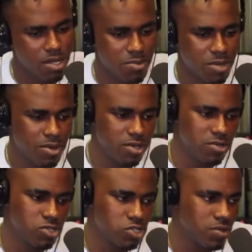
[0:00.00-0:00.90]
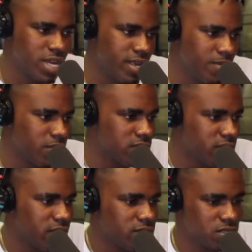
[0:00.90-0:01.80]
Look me up on YouTube. I am
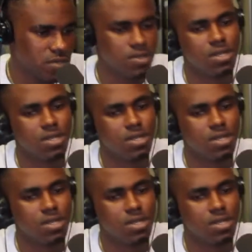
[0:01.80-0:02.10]
Untay also.